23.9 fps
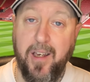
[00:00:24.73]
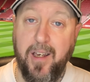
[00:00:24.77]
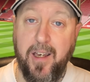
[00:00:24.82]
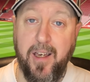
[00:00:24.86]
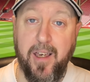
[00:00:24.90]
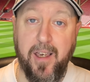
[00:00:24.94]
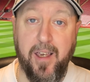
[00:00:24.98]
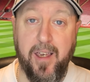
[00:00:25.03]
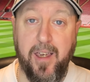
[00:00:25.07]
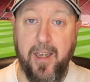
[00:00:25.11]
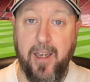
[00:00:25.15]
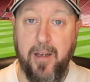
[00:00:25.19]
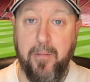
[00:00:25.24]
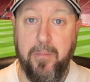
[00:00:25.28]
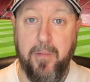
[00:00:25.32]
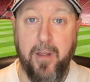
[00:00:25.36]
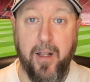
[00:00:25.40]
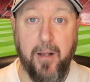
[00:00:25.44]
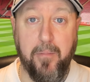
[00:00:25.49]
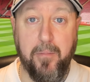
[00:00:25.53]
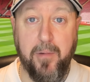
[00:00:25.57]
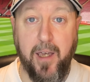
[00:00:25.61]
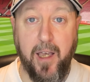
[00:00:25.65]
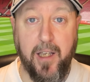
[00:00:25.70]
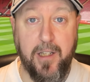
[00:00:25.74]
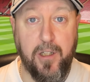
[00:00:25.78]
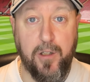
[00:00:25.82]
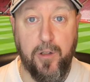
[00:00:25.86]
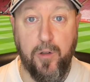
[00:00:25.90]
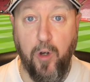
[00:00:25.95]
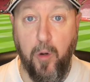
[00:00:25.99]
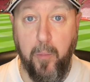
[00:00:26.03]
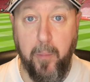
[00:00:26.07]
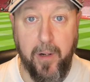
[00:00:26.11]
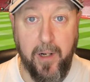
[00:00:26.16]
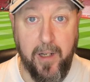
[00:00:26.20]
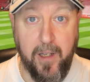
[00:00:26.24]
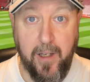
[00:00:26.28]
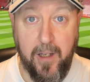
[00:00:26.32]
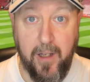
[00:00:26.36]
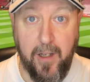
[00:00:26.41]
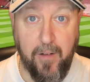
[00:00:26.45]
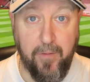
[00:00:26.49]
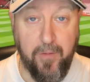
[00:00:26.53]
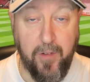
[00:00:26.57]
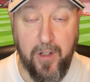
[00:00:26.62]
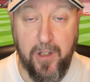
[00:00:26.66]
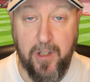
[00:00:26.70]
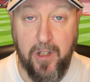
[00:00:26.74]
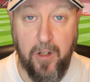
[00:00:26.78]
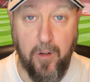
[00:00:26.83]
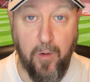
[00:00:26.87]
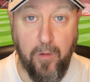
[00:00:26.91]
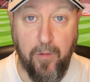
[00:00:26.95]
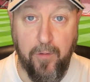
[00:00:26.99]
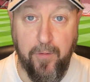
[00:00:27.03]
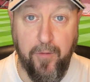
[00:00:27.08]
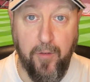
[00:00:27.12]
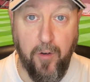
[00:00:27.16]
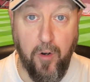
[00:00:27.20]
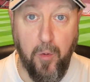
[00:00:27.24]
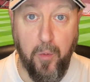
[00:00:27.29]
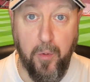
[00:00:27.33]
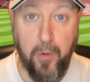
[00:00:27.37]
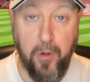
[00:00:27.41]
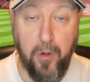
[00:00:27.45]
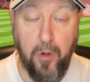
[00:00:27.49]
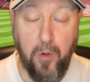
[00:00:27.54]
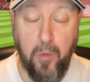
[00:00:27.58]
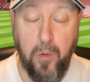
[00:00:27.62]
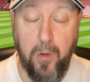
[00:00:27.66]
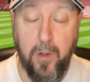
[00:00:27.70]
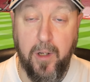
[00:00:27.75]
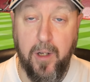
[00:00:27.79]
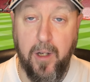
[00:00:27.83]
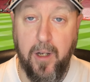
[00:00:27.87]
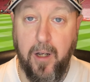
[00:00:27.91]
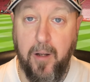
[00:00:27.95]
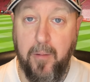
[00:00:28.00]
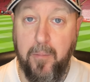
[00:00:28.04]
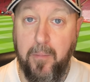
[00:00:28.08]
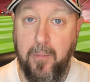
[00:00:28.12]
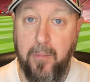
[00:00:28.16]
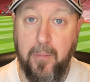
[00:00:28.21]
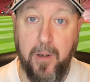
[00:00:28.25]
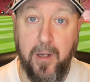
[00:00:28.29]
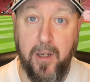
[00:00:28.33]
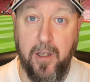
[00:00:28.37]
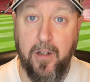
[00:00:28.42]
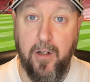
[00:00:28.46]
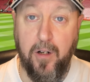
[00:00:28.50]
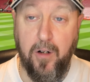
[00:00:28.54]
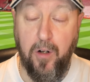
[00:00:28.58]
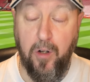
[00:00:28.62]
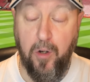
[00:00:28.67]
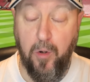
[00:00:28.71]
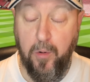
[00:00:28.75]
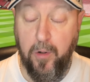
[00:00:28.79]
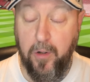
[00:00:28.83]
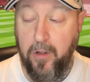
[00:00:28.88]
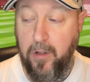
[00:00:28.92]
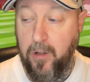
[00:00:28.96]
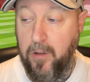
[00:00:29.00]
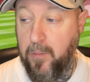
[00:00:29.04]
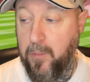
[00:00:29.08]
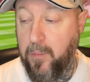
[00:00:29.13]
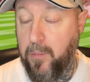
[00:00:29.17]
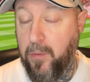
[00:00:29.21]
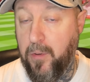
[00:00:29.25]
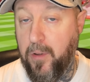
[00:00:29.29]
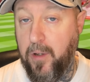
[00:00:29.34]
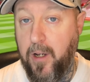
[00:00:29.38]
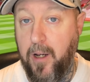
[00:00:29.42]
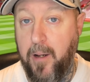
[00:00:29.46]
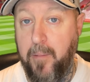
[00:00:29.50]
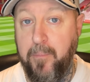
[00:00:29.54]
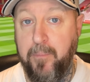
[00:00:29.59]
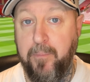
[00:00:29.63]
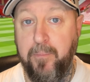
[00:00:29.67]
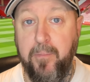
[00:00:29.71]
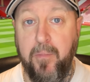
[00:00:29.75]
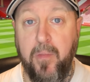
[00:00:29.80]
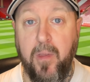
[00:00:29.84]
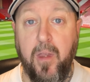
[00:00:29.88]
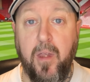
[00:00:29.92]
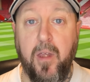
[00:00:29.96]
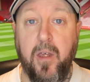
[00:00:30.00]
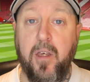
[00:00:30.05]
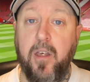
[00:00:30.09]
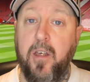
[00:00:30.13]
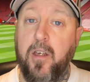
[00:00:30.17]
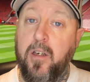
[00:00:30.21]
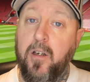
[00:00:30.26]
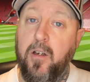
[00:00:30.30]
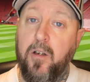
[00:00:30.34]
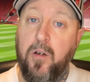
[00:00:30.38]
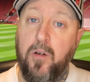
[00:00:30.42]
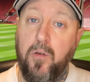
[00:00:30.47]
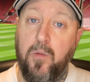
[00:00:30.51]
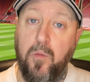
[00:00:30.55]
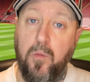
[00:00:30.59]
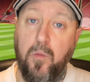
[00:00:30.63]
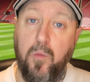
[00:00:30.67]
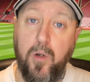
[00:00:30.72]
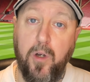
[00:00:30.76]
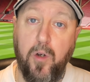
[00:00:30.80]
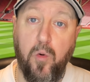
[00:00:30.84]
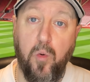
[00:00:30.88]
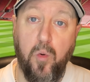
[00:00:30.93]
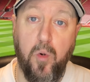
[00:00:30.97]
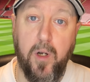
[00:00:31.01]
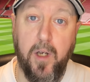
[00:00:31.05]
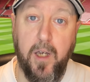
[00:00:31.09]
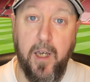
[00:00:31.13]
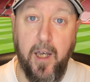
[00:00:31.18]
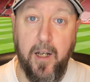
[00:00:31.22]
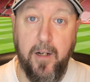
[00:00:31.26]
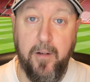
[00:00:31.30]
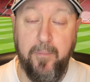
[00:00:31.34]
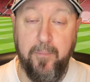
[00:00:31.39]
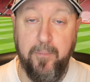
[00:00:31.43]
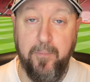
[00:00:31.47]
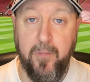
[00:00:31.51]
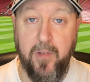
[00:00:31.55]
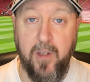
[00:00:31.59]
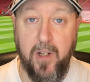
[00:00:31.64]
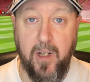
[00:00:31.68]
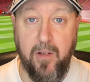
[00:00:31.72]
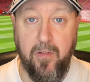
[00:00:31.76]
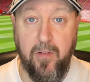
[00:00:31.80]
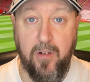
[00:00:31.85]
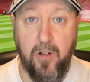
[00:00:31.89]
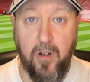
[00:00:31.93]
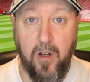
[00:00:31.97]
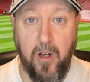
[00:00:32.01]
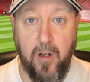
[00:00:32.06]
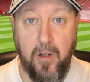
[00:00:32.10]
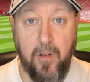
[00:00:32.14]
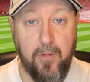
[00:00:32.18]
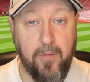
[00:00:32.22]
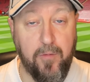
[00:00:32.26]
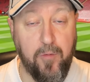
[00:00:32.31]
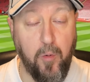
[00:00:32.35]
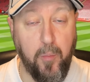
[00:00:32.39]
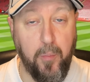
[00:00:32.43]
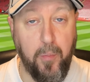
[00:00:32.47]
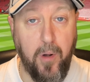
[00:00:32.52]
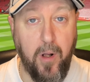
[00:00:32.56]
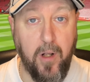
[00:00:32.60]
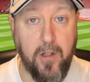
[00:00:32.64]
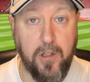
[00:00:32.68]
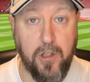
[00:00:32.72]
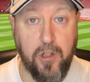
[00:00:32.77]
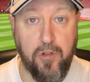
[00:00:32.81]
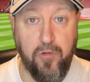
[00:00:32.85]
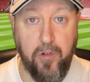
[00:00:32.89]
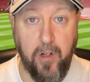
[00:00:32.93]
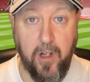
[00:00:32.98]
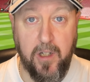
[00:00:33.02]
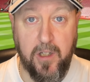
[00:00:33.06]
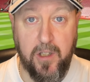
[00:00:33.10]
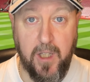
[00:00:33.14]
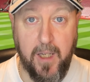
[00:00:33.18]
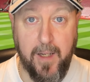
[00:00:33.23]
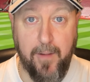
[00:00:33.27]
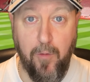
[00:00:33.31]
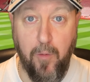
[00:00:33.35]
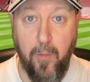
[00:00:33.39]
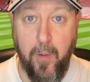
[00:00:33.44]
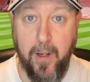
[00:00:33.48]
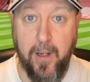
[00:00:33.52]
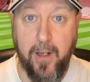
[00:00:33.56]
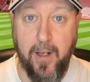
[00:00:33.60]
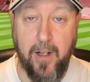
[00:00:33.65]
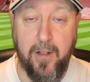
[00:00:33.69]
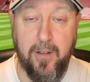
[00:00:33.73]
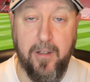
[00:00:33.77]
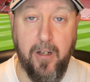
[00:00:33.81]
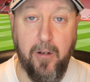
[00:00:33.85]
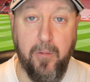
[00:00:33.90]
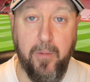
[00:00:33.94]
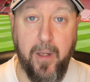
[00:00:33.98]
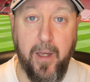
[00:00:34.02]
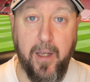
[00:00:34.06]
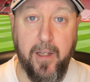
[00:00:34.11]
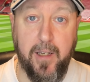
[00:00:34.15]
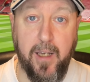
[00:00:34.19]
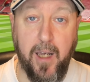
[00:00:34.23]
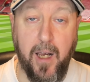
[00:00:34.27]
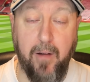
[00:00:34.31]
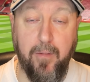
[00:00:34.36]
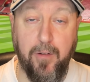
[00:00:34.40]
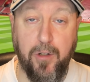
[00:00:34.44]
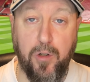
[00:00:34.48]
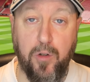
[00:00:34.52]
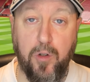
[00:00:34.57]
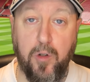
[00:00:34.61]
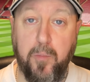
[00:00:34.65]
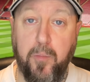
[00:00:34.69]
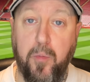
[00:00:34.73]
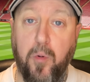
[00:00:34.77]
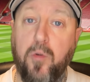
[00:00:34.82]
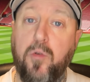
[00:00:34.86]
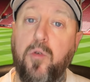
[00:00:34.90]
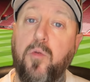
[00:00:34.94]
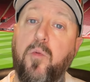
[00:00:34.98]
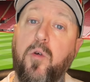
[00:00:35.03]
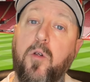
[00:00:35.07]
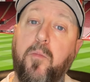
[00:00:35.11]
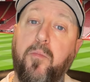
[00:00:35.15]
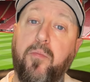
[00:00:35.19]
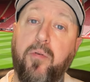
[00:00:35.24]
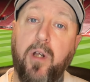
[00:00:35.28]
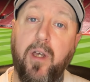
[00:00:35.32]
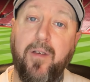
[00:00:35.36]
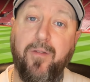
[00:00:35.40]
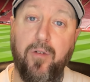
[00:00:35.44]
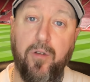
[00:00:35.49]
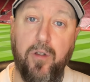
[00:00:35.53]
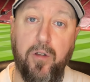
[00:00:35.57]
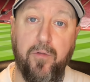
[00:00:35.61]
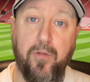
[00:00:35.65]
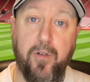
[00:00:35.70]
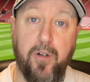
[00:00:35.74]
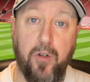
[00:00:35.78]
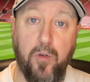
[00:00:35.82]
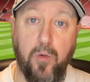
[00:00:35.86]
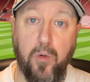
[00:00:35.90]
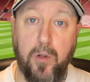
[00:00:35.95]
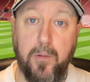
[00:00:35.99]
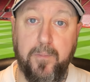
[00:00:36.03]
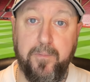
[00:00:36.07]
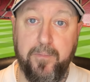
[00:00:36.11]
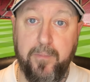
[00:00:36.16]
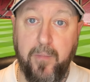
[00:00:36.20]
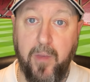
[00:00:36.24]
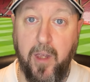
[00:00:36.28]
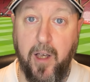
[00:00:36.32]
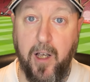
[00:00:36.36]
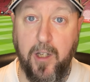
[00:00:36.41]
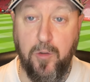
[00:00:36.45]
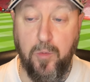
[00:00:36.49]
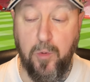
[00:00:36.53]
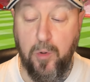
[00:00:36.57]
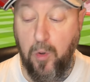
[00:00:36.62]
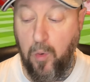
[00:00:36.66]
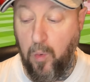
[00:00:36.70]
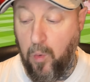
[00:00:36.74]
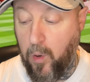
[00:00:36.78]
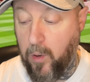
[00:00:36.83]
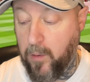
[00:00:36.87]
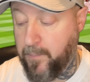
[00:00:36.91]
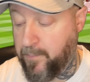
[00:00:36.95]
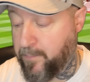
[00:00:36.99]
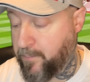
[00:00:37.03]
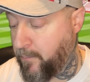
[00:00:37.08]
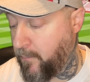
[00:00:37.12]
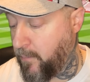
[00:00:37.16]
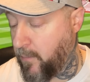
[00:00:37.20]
A game that I'm guessing not many of you are looking forward to, um, me included. But um, we go again. You never know. Football's a strange thing, and we might go down there and get a result. But we'll preview the video as we go on.